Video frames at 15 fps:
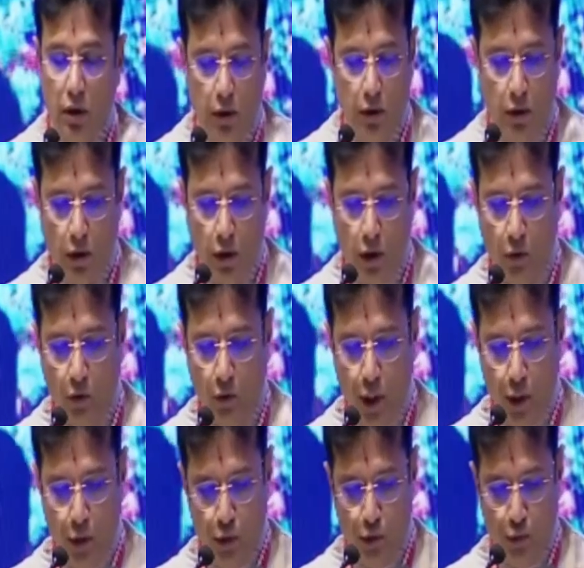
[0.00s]
A very
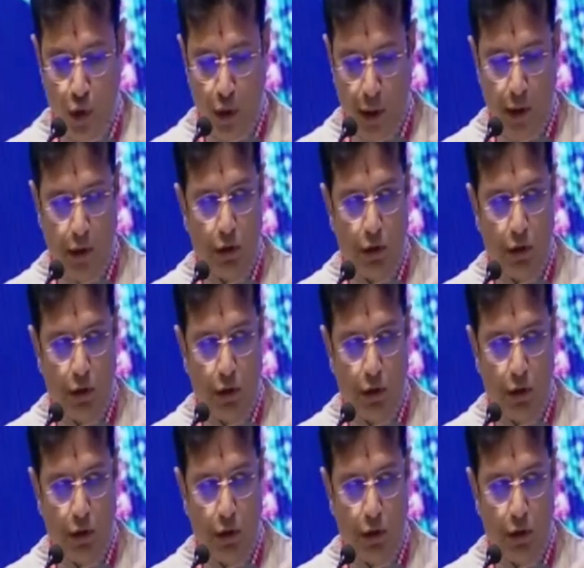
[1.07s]
good morning to